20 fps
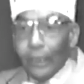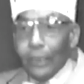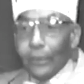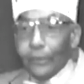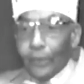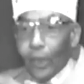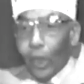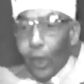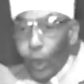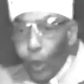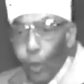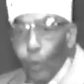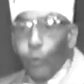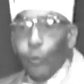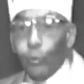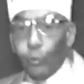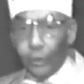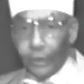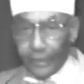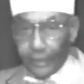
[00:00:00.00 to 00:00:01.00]
the
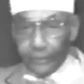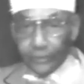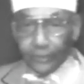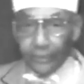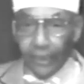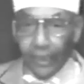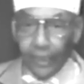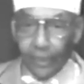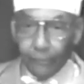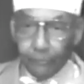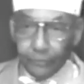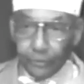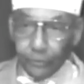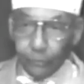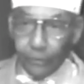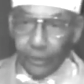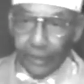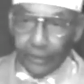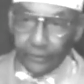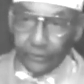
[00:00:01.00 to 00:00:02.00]
old Islam to
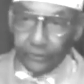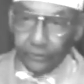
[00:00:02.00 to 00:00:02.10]
us.